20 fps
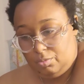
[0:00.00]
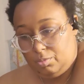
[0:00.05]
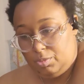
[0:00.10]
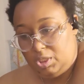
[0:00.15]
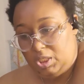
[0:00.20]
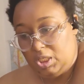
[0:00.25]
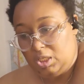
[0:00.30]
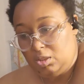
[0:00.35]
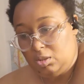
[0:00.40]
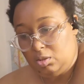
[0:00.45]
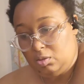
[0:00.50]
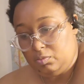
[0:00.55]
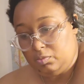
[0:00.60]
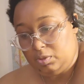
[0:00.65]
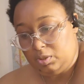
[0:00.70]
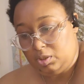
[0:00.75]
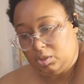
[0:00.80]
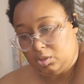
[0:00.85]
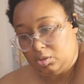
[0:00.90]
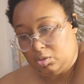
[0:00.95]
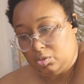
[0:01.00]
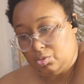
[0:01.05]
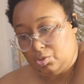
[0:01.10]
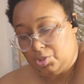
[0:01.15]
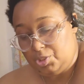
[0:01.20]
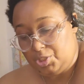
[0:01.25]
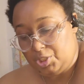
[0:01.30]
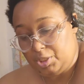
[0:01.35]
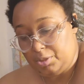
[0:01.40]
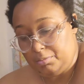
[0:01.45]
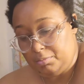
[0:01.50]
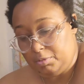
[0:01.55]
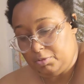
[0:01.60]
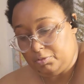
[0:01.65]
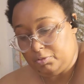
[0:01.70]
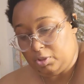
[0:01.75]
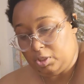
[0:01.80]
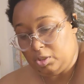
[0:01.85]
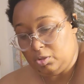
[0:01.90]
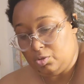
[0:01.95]
take over their own shit
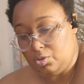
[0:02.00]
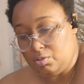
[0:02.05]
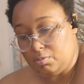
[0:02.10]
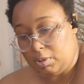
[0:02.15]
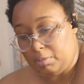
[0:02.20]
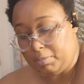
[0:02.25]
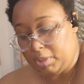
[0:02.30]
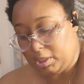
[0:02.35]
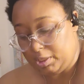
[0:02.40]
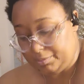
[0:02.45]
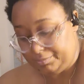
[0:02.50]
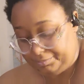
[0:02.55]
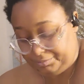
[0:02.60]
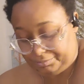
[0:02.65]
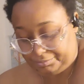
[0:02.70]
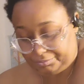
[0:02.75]
before I lose my mind.